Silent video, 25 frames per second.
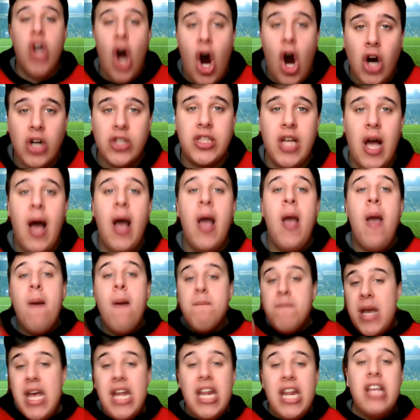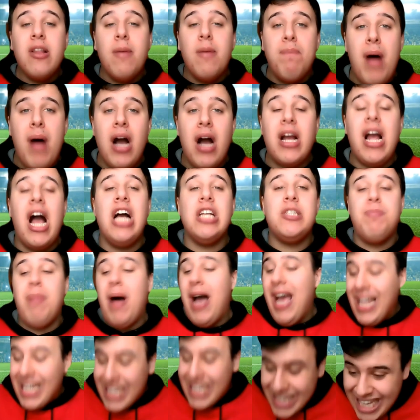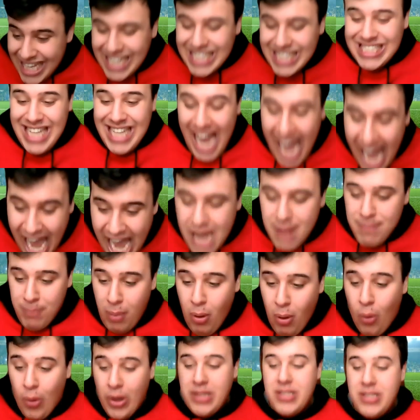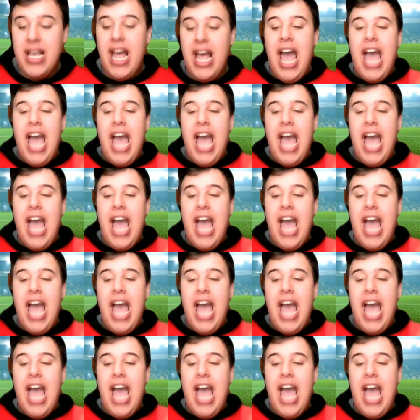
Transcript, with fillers: Garza, beating the Buckeyes by at least eight points.